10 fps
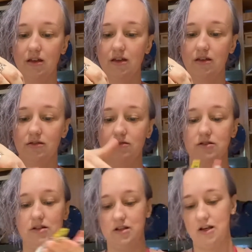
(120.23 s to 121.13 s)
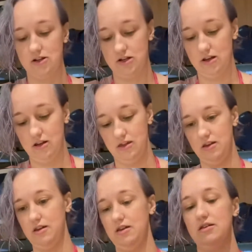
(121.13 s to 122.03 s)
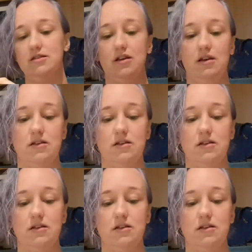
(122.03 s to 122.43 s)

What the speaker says: So just attaching the side